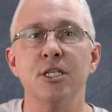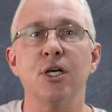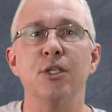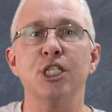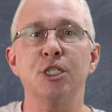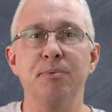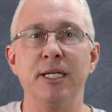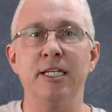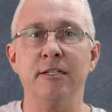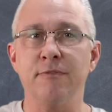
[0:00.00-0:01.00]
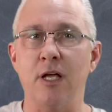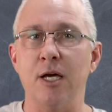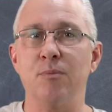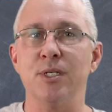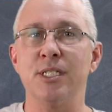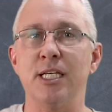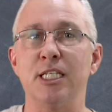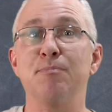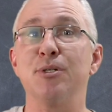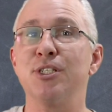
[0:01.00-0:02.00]
so the speed of light was
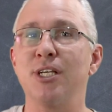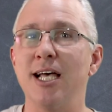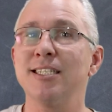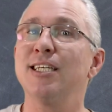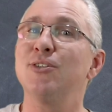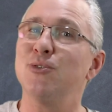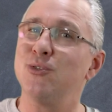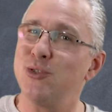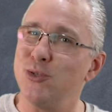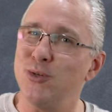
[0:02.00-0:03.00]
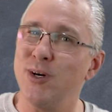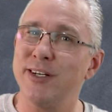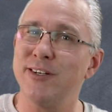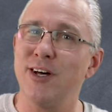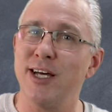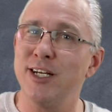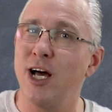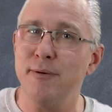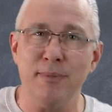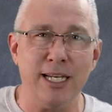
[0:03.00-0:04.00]
set precisely to
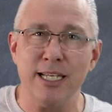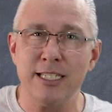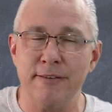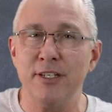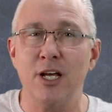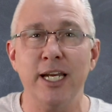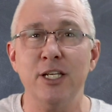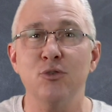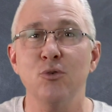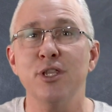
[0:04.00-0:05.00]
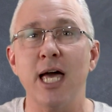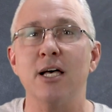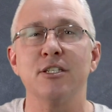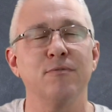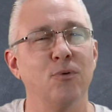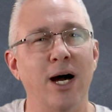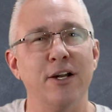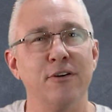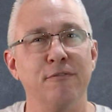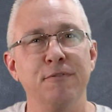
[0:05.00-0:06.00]

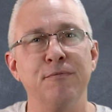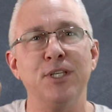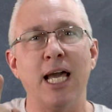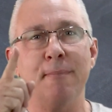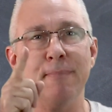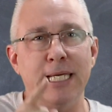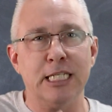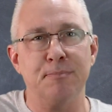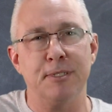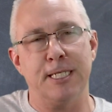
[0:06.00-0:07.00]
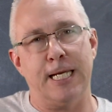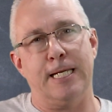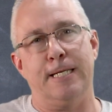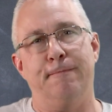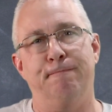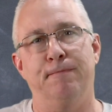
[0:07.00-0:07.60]
299,792,458 meters per second.